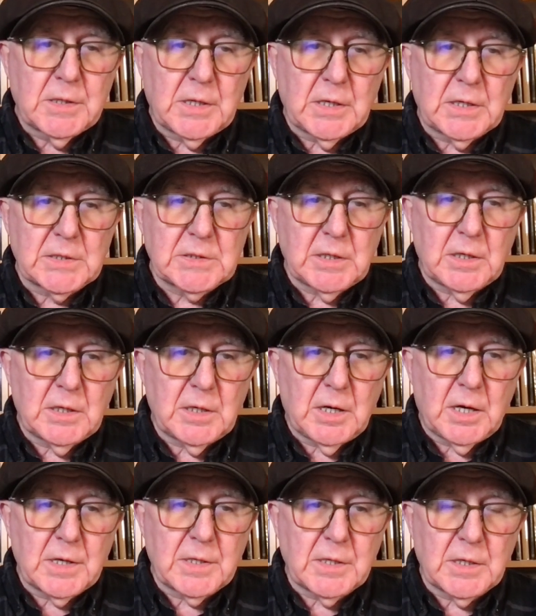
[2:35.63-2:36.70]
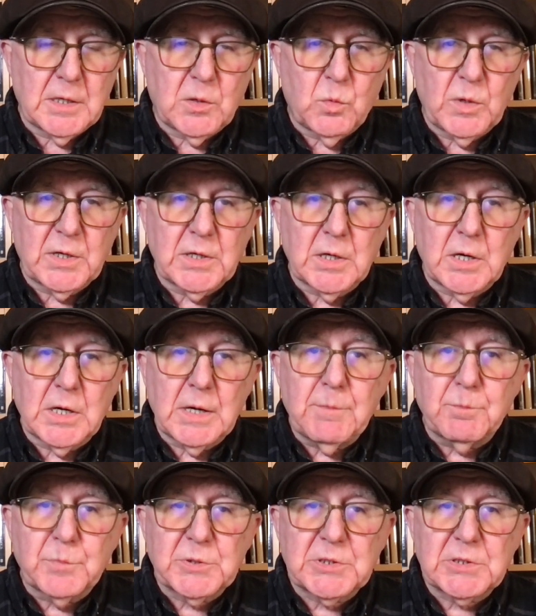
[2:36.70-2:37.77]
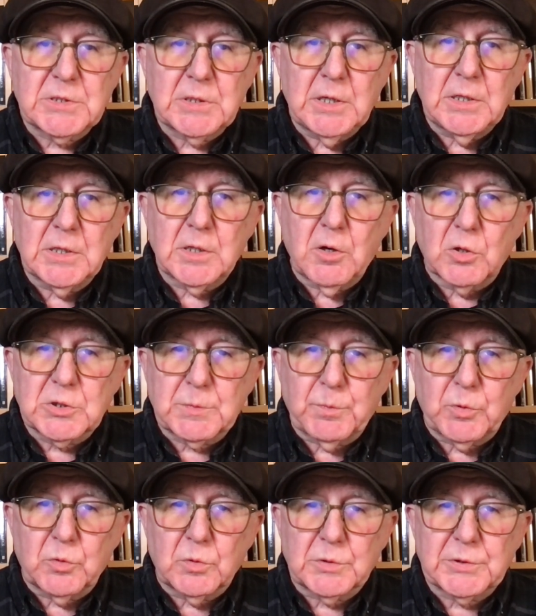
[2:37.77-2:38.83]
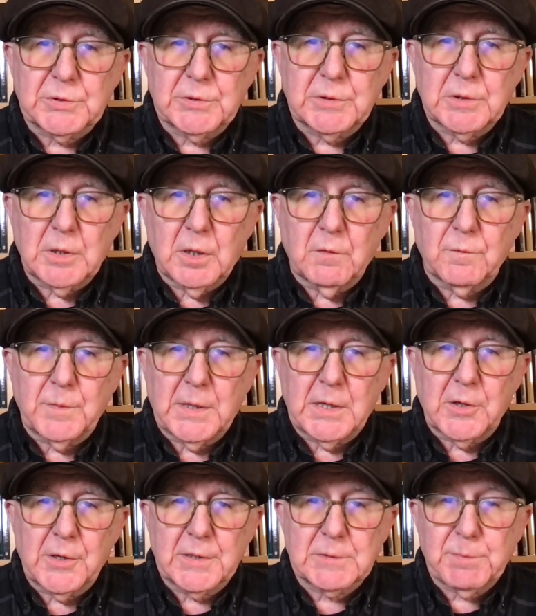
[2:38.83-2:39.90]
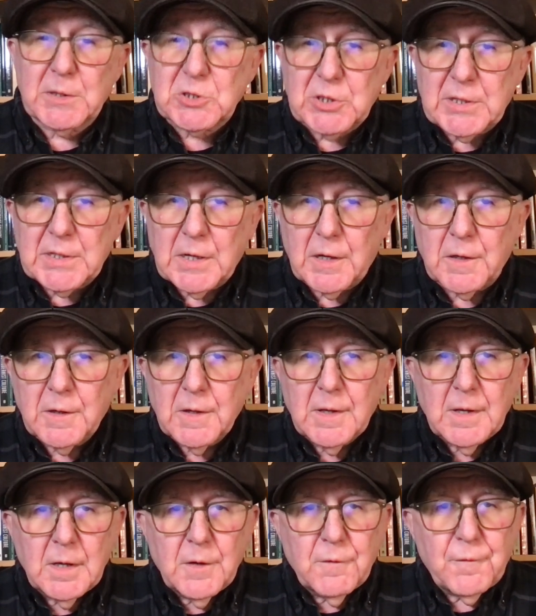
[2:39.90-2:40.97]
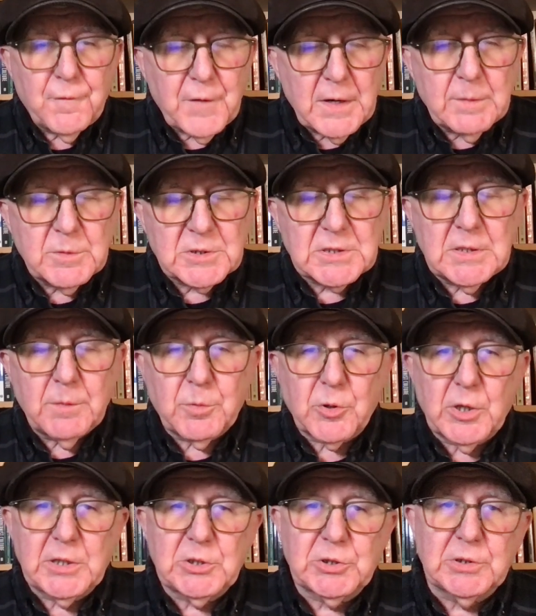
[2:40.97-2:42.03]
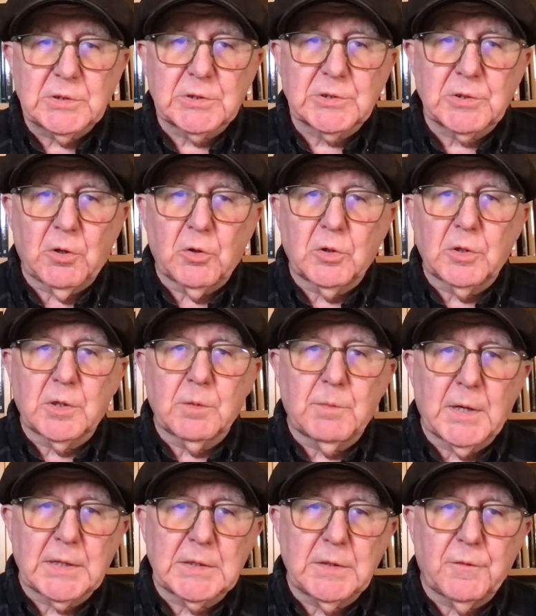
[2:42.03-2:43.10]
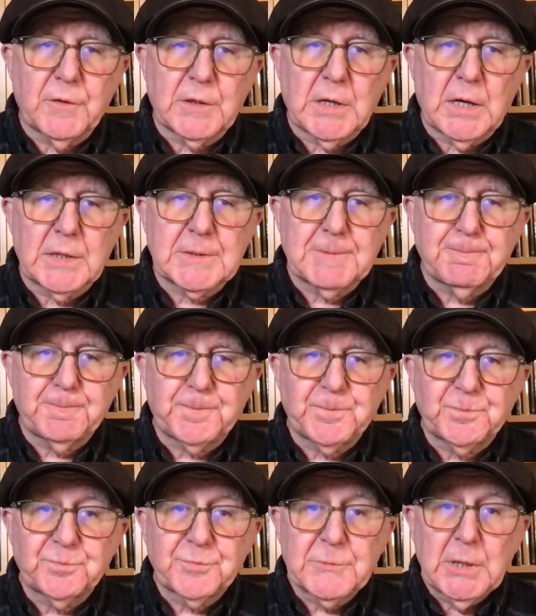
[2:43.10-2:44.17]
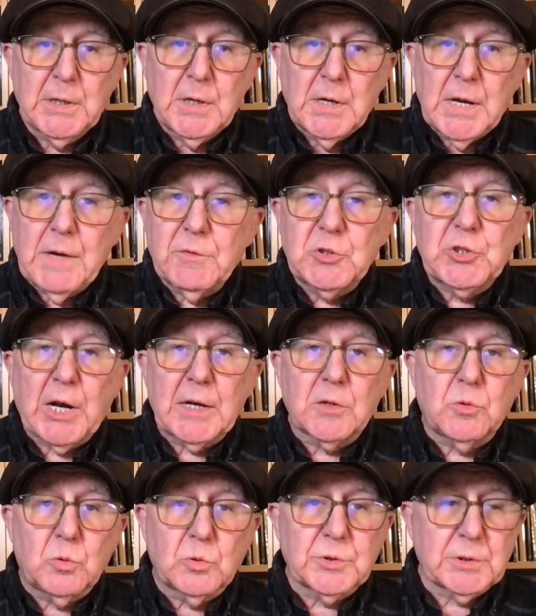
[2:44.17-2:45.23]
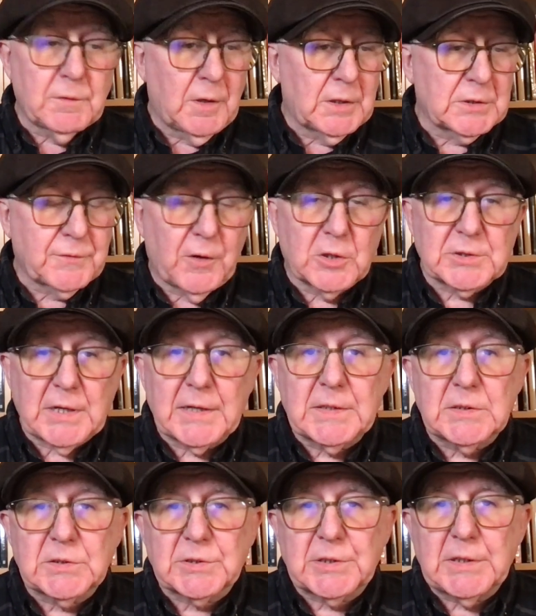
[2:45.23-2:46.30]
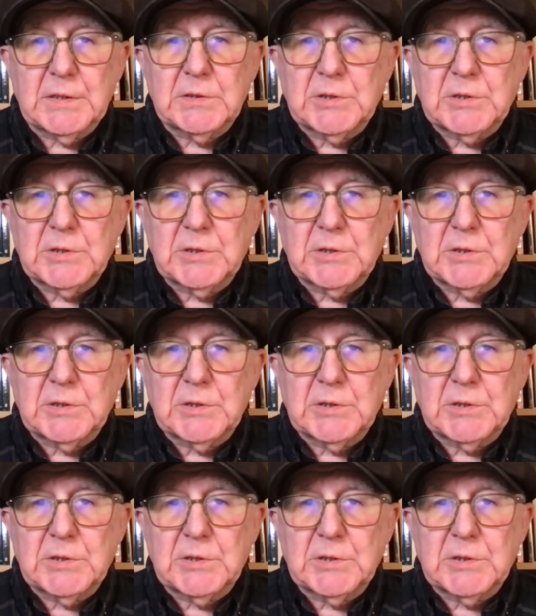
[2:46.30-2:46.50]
that I think we can glimpse in the Gospels of Mary, especially in her famous liberation song, the Magnificat. Evangelicals, as far as I can see,